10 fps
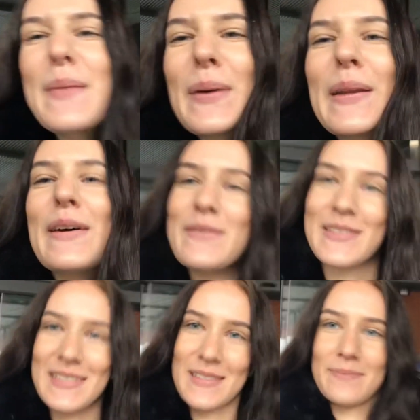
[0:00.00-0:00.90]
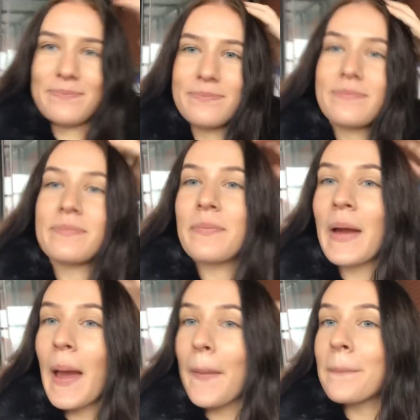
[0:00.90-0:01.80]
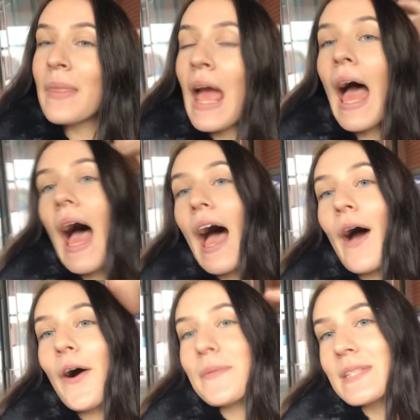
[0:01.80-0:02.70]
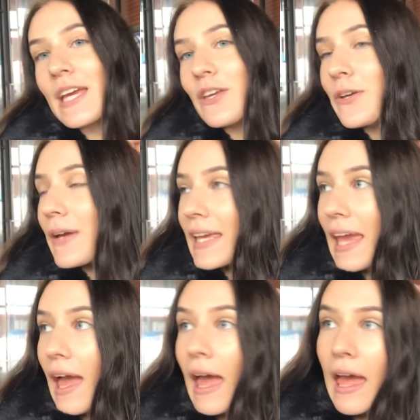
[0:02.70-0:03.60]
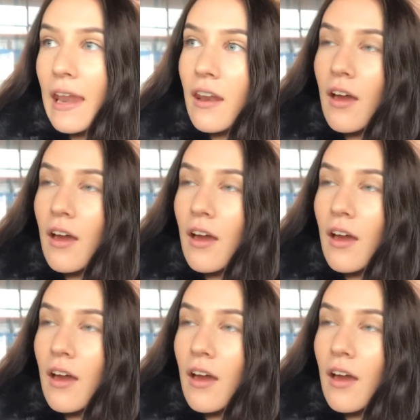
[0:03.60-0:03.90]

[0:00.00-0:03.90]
but nervous. Yeah, I'll update you again